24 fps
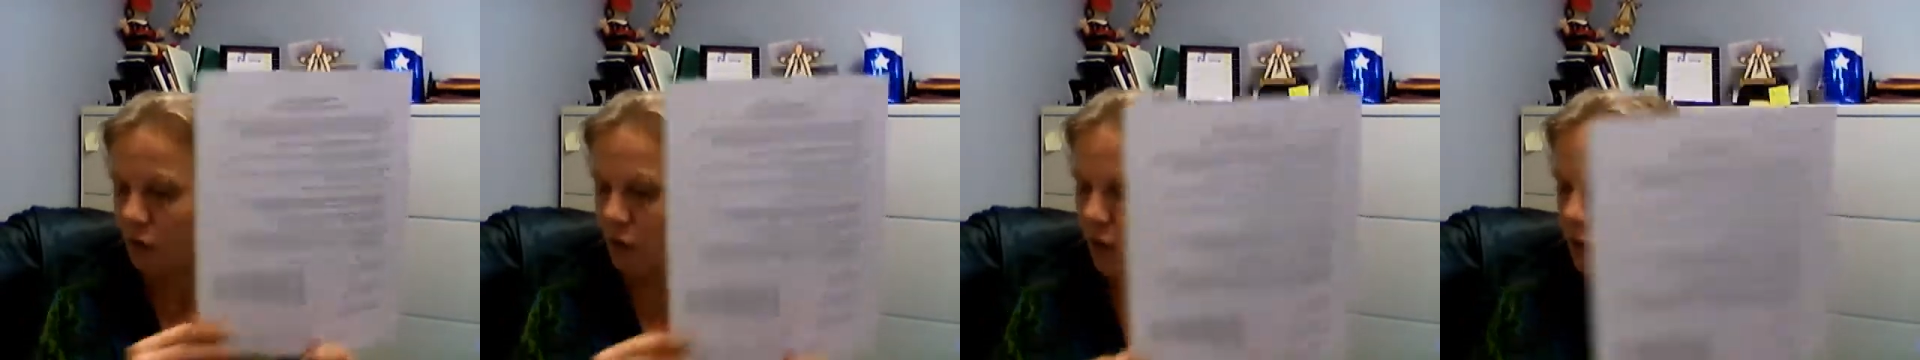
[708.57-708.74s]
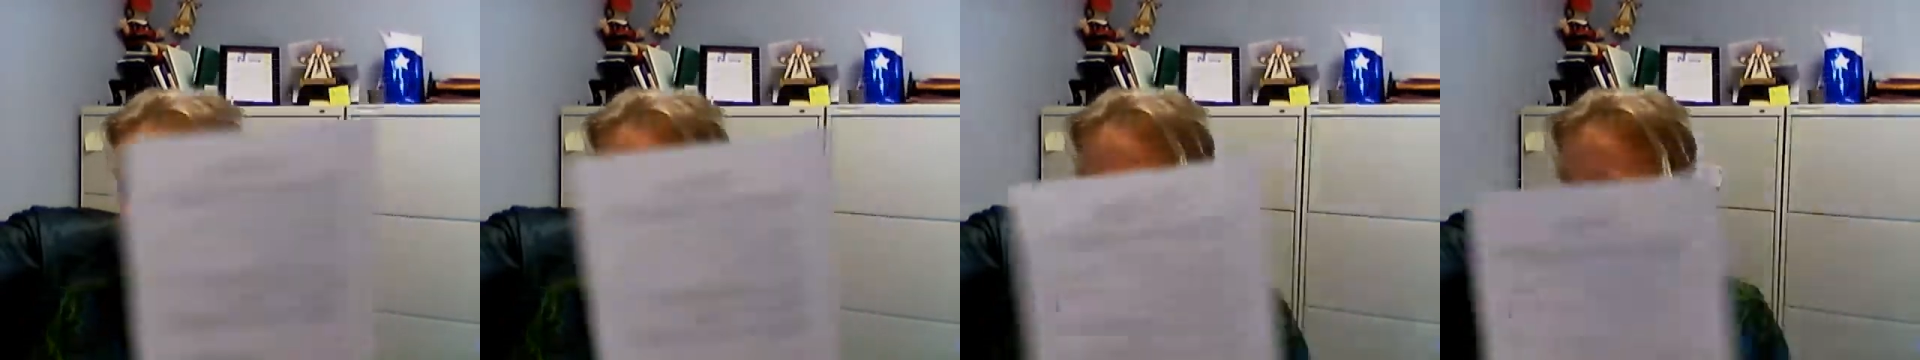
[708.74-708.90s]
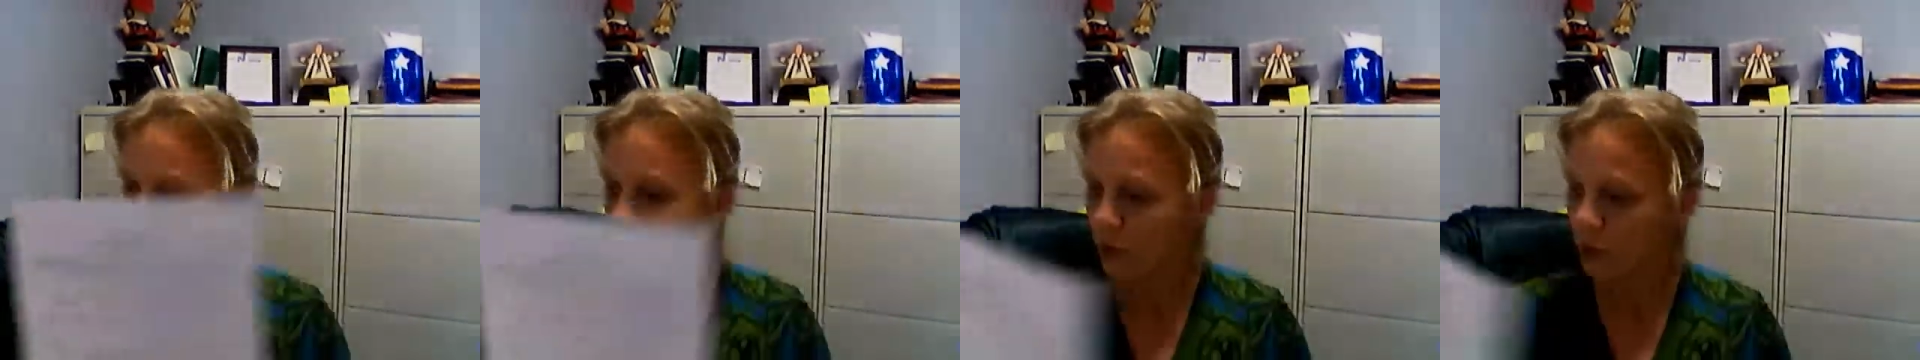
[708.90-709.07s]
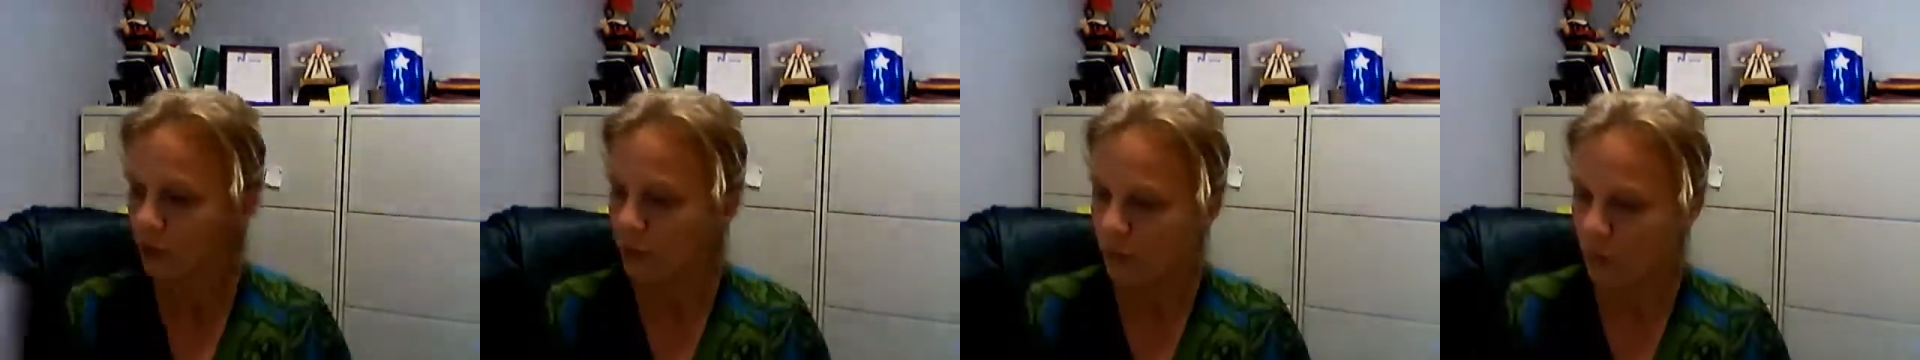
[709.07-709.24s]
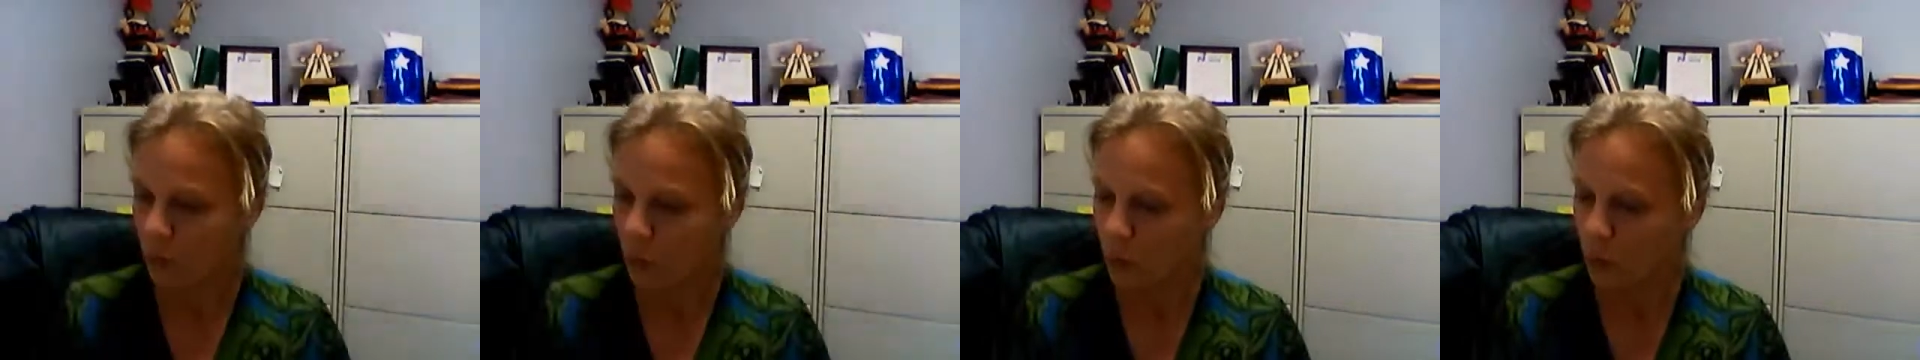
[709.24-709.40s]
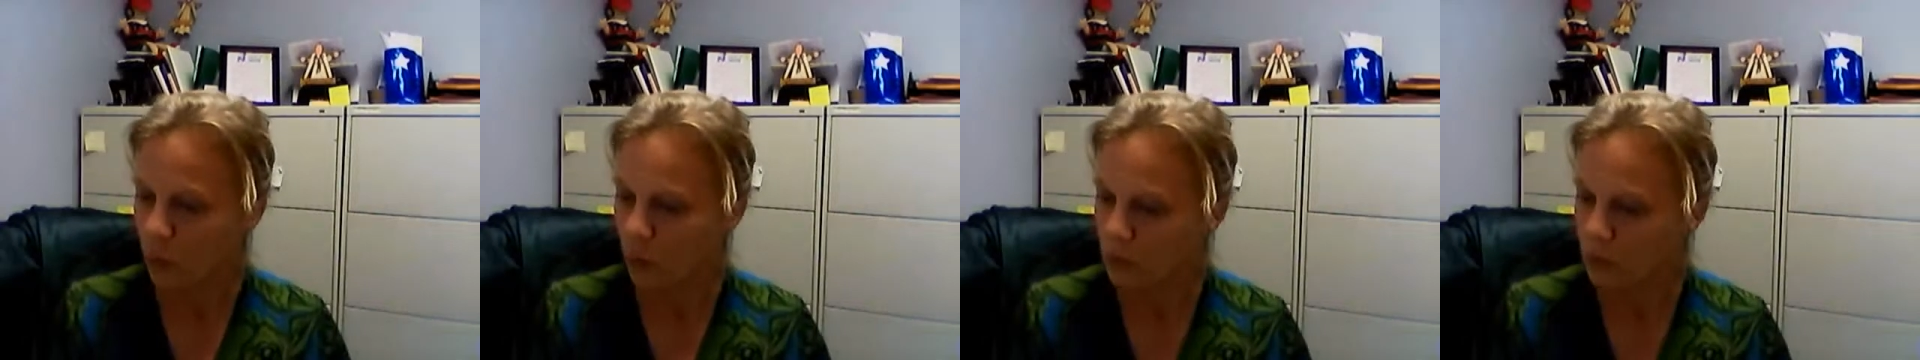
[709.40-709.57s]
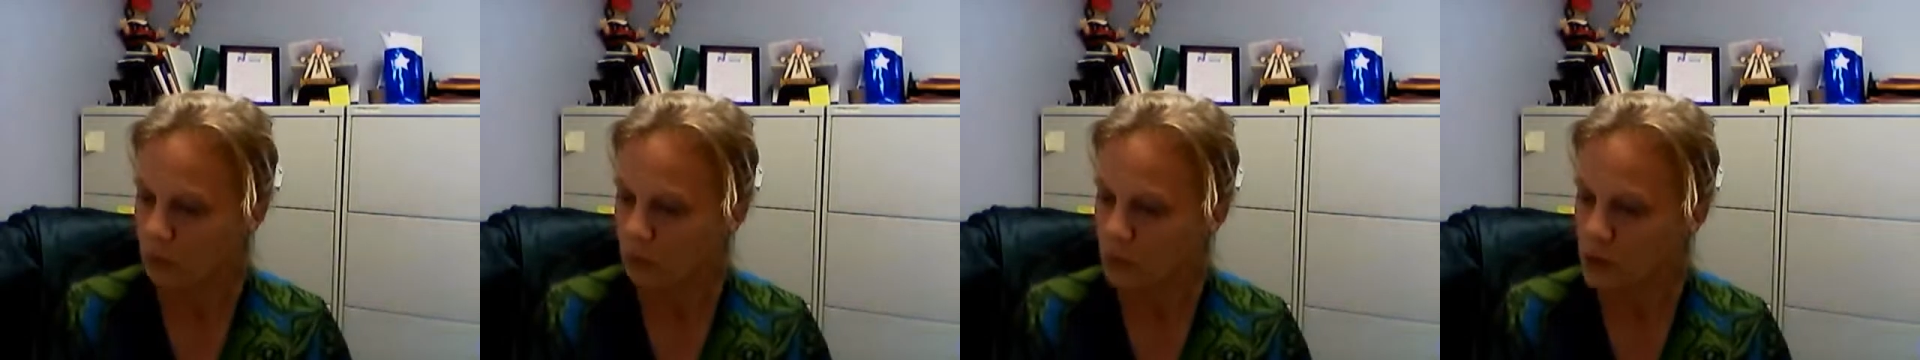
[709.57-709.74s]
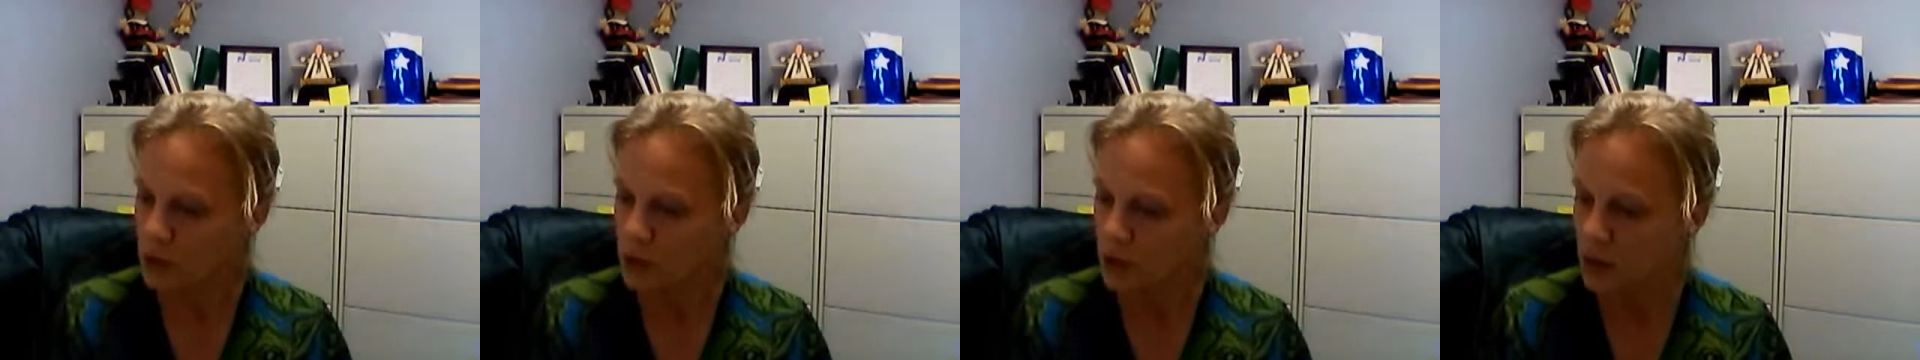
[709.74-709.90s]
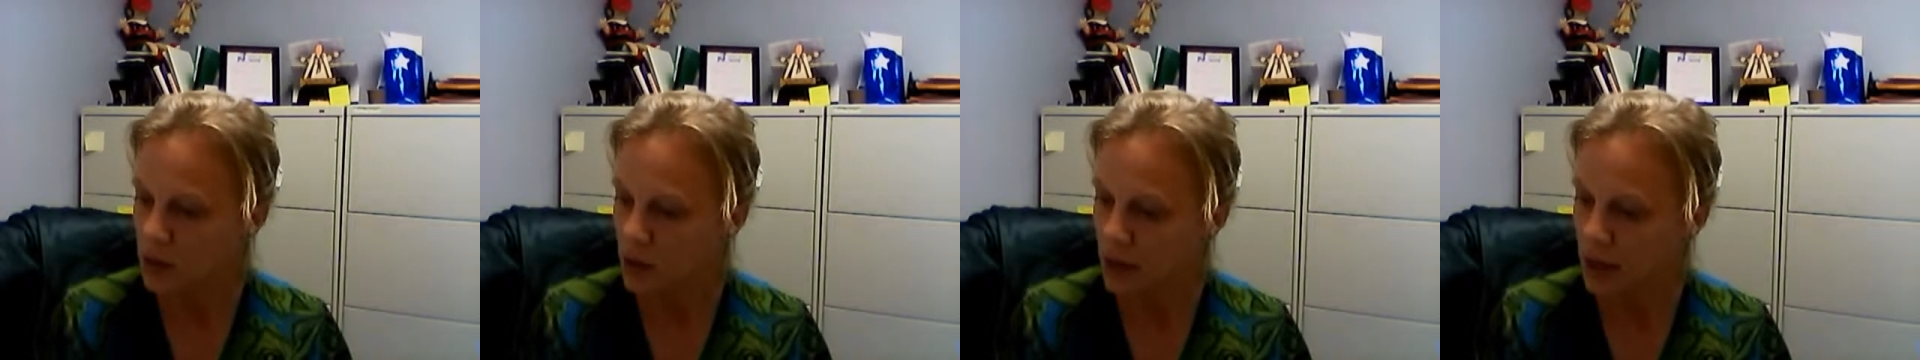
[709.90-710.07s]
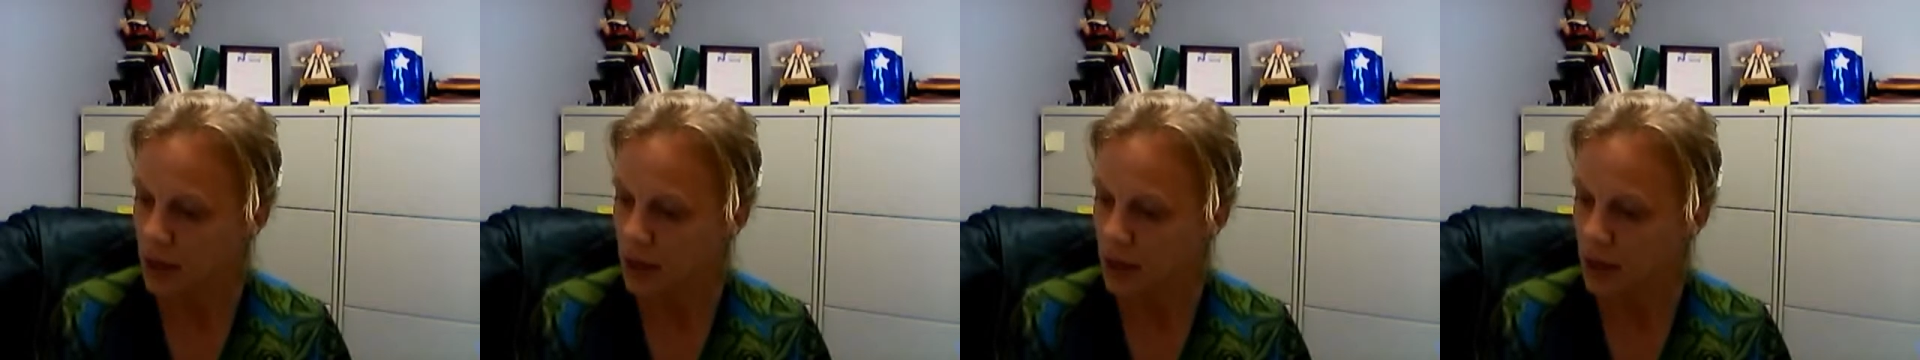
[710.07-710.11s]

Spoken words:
are all your forms,